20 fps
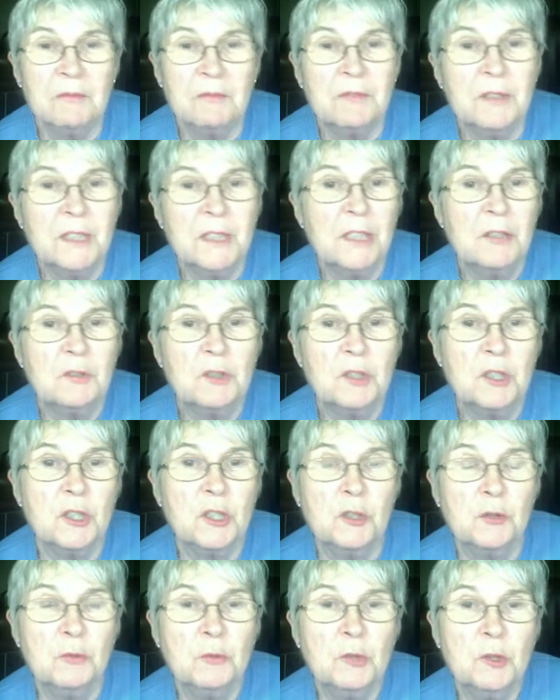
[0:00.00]
videos to
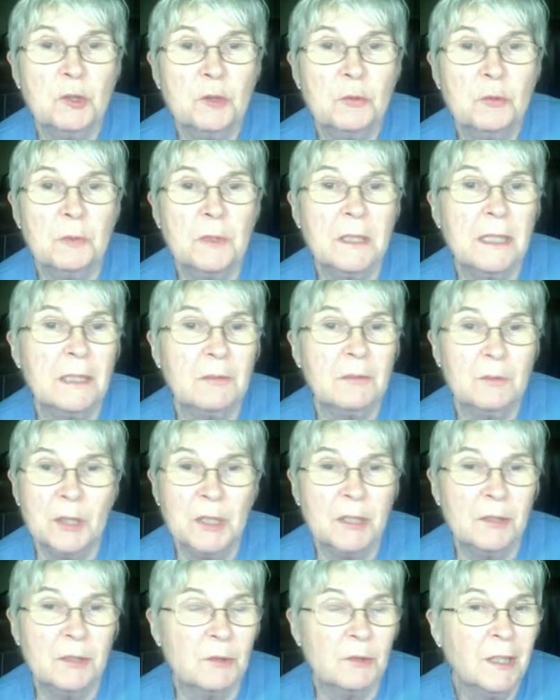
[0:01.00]
YouTube and then we
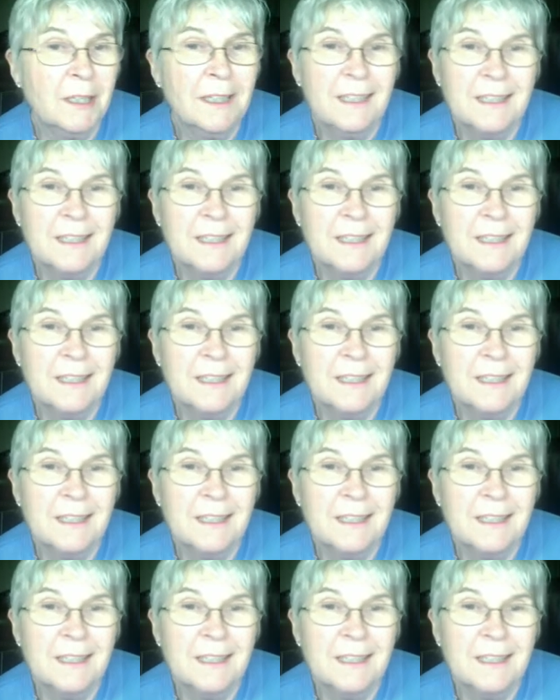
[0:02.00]
can